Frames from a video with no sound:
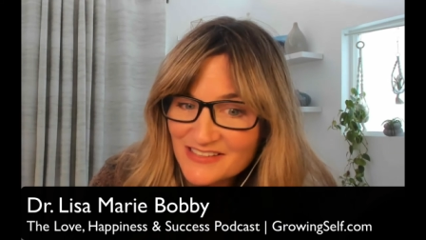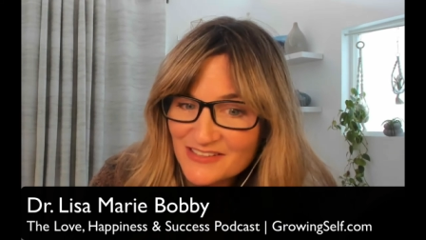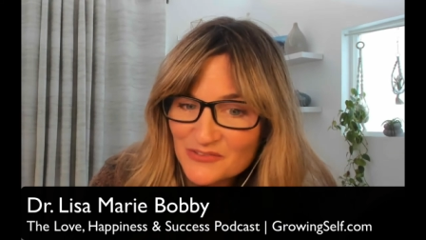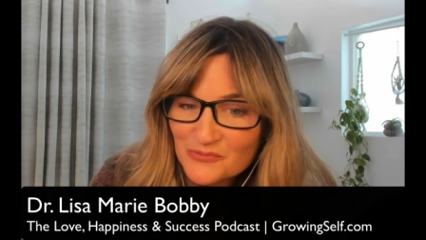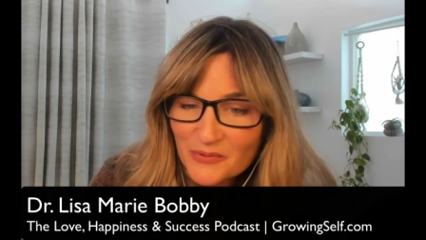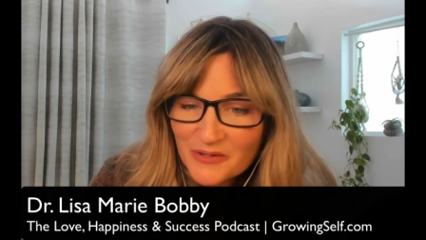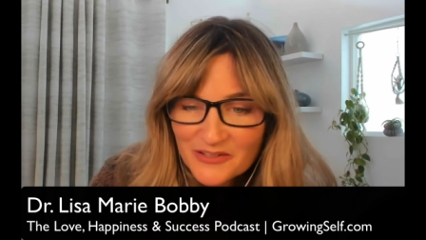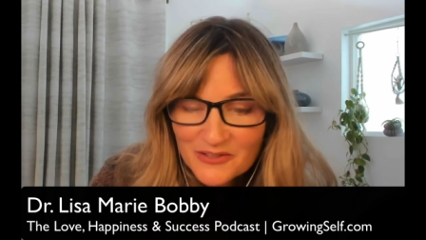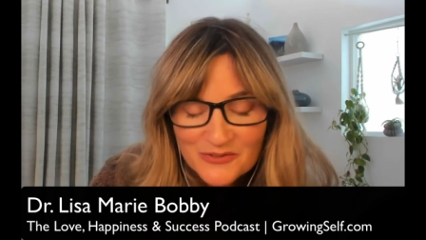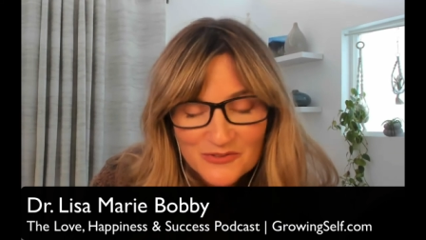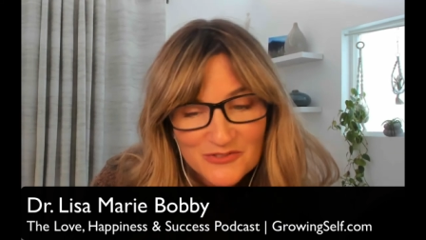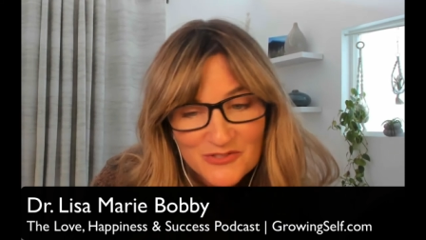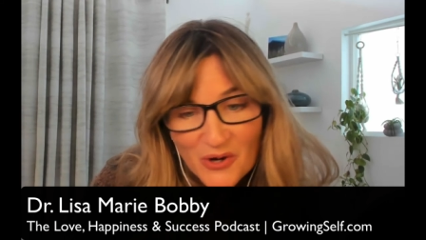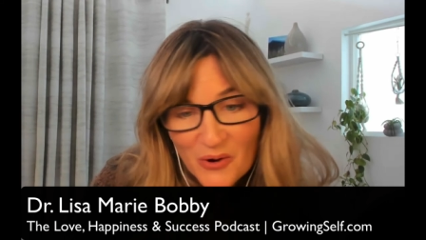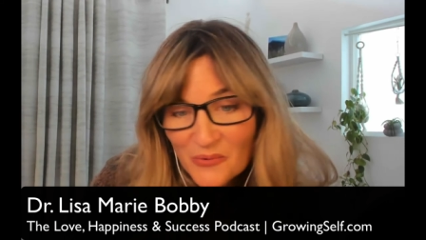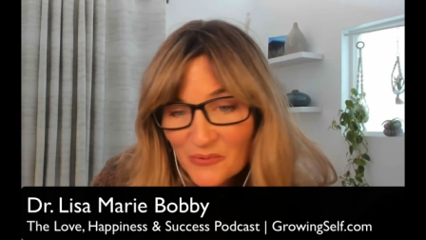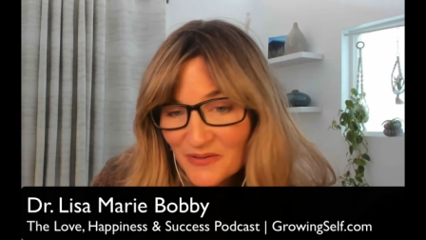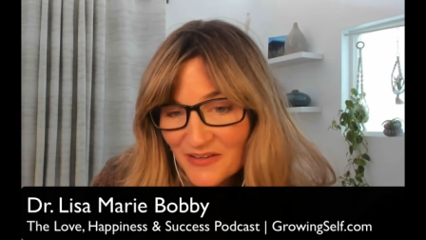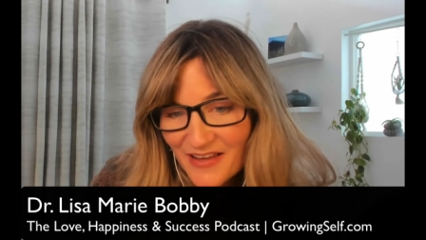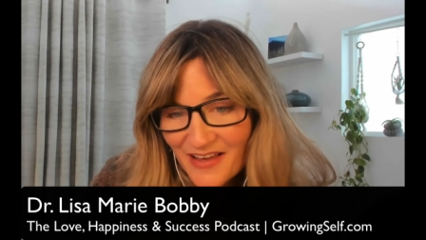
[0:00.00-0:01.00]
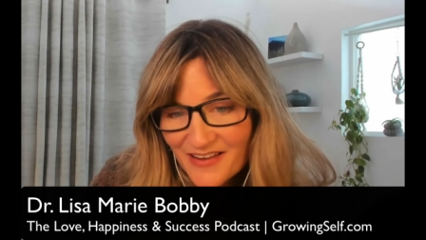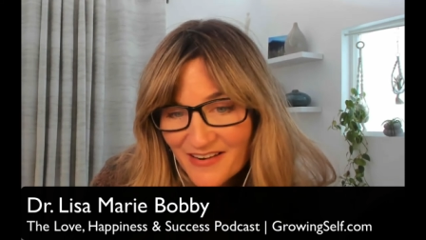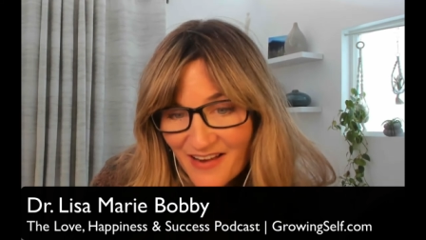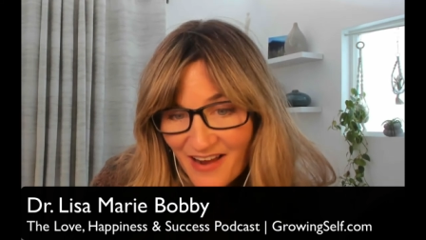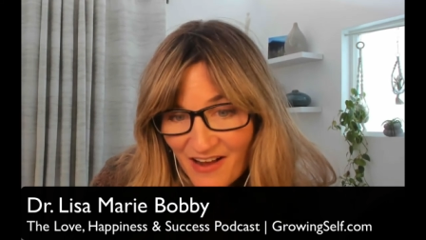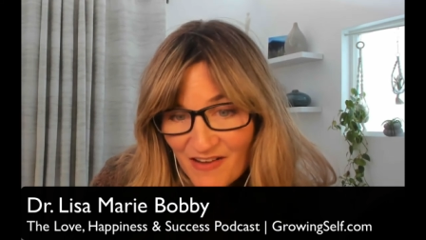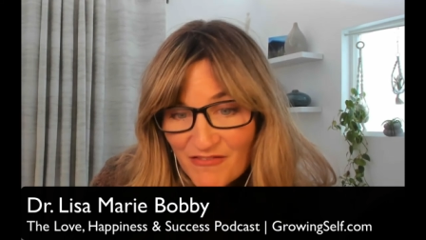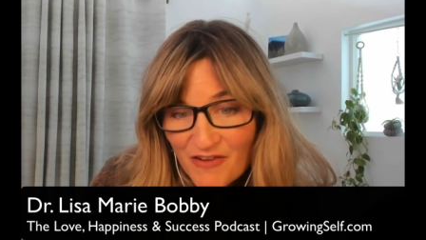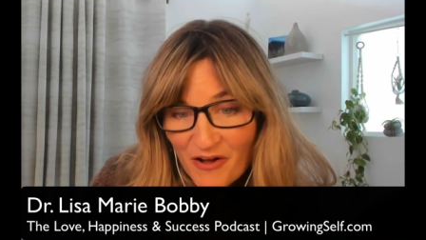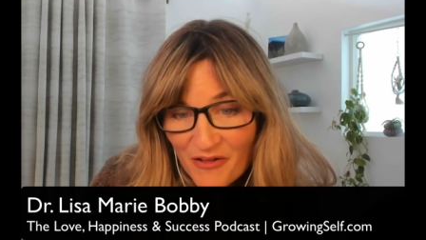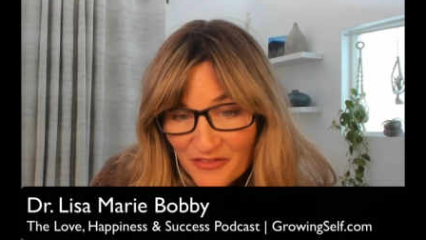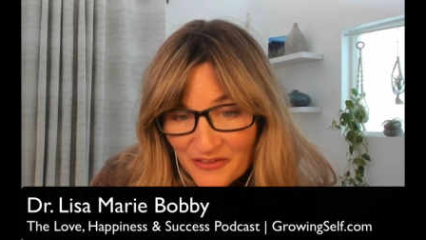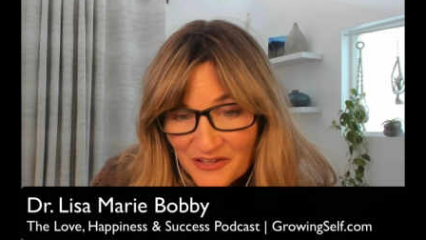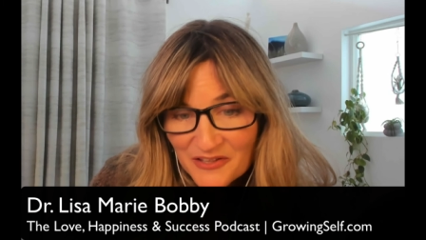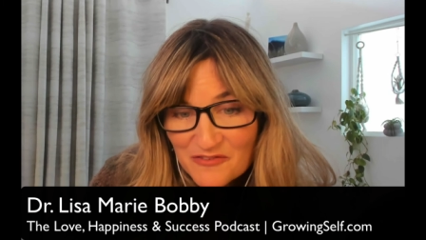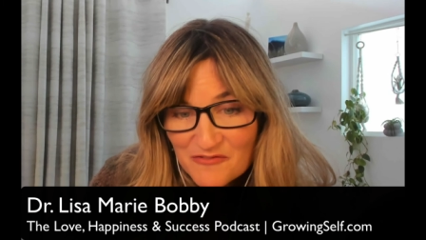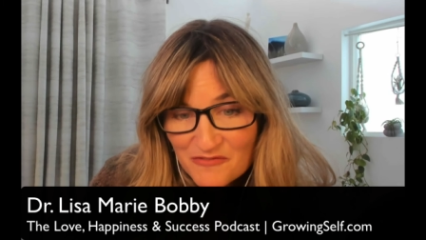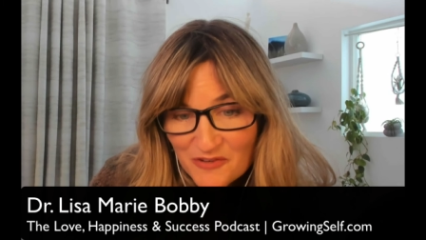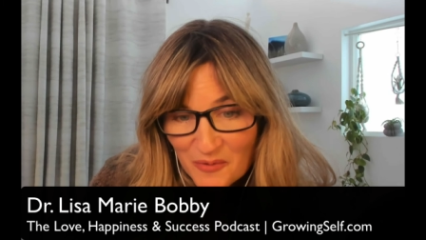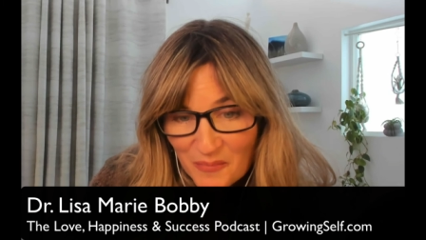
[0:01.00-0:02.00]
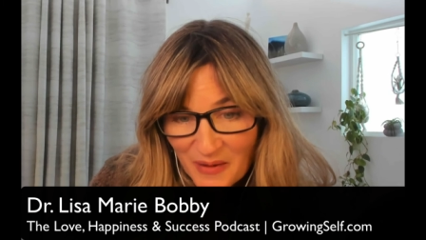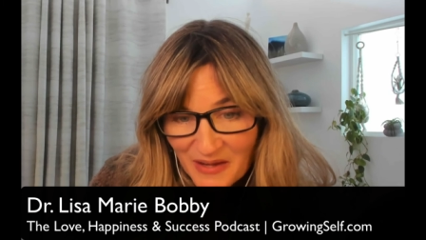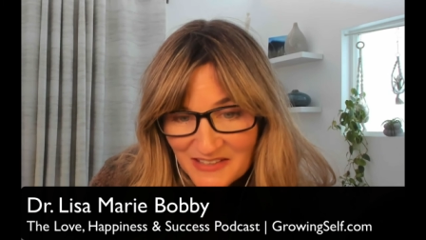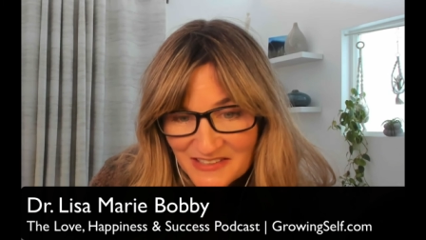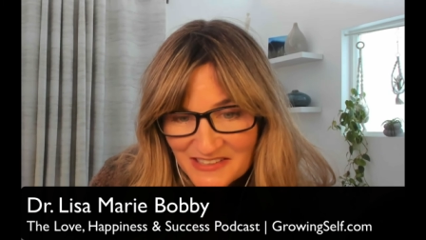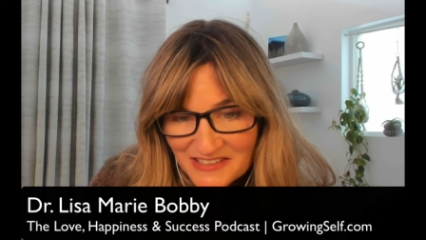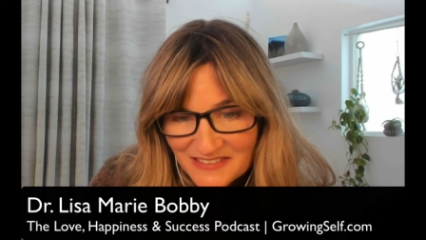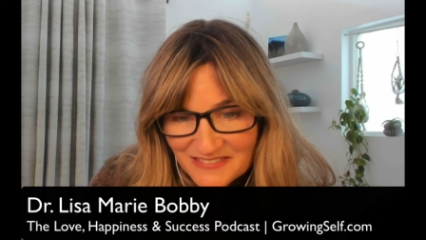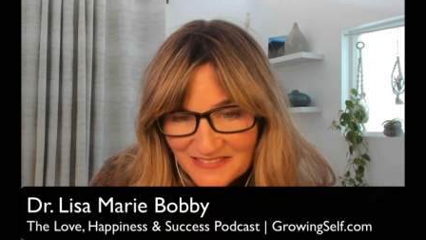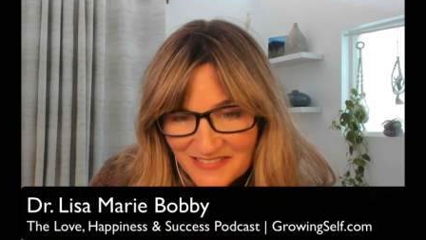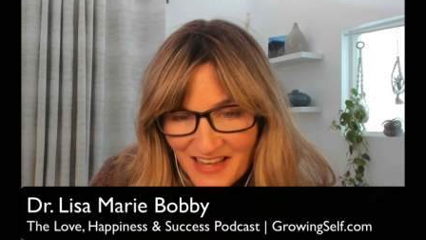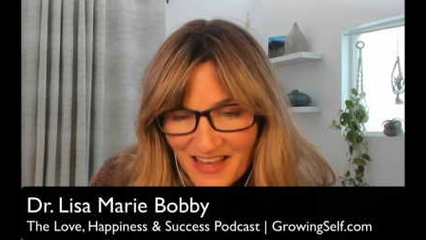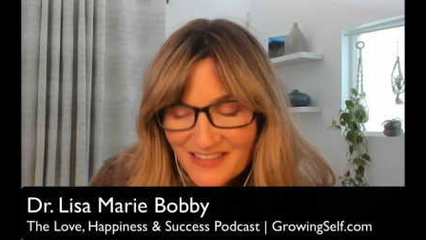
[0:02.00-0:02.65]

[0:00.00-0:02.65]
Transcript: is when you don't yet have all the information.